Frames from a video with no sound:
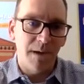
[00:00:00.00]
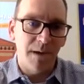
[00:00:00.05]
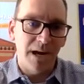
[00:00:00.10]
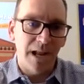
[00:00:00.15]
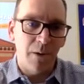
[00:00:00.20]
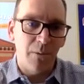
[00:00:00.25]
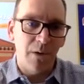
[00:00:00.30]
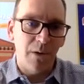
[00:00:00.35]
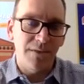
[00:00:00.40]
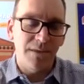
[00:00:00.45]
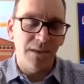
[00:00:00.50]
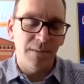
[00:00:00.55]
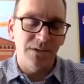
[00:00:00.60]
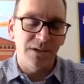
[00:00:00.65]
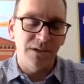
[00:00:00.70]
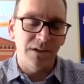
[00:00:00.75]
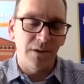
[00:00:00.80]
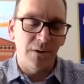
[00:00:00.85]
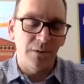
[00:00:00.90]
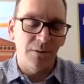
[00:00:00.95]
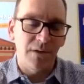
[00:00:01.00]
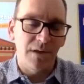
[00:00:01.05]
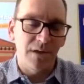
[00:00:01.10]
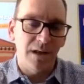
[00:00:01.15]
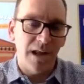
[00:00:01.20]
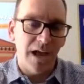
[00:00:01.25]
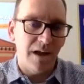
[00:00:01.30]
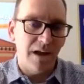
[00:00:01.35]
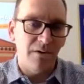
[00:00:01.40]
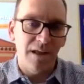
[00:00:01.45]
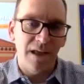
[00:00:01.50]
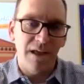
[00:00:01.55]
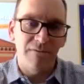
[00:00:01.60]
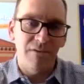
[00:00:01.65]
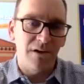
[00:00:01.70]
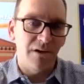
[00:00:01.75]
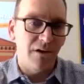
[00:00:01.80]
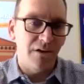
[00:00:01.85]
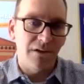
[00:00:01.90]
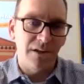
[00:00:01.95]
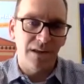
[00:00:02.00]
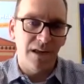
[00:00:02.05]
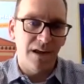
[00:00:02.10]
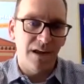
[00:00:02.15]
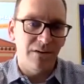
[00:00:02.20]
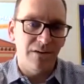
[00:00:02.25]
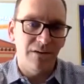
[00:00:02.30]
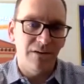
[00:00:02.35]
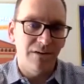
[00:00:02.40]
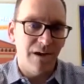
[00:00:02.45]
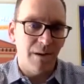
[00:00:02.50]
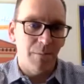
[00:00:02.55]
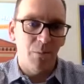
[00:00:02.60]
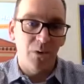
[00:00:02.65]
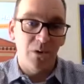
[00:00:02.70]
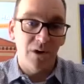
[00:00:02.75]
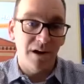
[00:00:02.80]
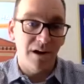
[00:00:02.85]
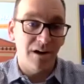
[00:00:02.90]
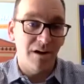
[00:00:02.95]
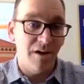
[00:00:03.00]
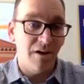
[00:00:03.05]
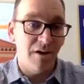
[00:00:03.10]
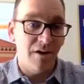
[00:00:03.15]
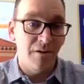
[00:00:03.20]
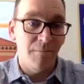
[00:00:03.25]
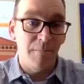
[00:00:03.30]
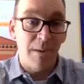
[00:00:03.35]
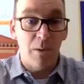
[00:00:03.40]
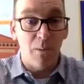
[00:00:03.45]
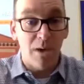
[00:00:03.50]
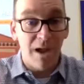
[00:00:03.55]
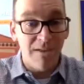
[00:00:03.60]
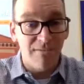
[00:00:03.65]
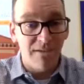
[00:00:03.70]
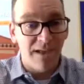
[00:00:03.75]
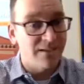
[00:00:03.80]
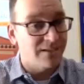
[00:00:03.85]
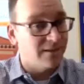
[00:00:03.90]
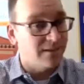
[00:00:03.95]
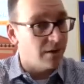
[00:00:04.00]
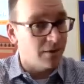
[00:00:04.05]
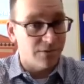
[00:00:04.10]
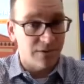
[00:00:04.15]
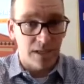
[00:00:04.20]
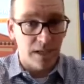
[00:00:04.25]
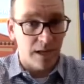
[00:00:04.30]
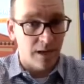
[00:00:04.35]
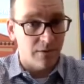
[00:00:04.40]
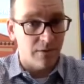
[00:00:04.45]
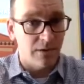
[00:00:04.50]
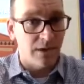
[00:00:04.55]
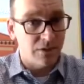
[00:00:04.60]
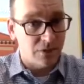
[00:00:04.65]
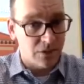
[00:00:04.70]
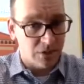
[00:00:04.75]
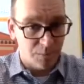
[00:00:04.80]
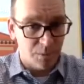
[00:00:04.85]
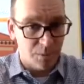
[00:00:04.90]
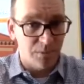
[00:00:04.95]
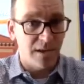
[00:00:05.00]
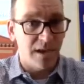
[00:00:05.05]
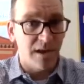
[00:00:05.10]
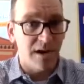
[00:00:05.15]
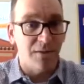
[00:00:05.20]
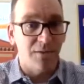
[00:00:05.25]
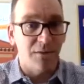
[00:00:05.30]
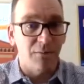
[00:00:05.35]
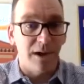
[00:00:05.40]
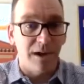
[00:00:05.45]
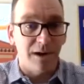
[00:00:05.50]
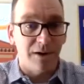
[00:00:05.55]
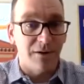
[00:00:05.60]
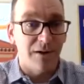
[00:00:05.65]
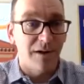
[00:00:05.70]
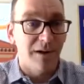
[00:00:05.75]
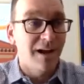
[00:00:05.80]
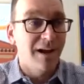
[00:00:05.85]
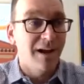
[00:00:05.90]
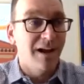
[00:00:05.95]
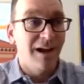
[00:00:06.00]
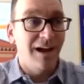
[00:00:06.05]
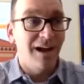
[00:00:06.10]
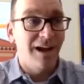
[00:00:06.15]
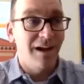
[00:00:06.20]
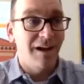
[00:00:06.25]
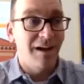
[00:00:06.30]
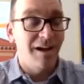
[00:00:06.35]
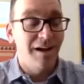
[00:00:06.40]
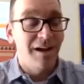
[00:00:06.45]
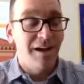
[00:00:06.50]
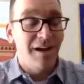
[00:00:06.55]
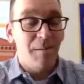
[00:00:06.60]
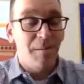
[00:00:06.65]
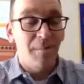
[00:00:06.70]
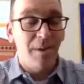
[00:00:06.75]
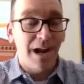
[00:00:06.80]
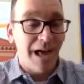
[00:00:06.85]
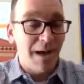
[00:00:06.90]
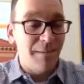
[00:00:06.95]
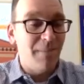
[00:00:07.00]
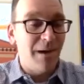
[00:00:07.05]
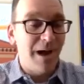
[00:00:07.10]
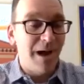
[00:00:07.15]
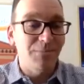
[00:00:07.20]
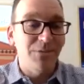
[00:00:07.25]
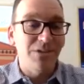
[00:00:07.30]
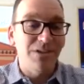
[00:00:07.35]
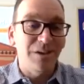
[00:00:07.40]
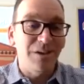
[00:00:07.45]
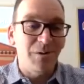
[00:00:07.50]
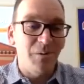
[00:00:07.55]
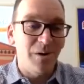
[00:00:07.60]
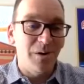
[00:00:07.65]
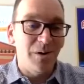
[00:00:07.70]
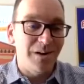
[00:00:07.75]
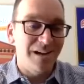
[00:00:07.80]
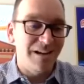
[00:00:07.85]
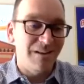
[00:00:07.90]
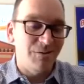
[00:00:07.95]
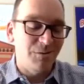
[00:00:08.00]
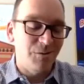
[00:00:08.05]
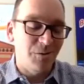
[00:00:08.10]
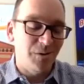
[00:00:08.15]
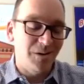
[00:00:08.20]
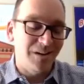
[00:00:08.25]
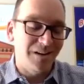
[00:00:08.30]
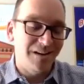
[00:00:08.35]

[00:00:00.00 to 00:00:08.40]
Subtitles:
And I want them to know that I don't have it all together. I'm working hard. My wife has it all together. Let's just put that on the record. Uh, but I'm still working through it.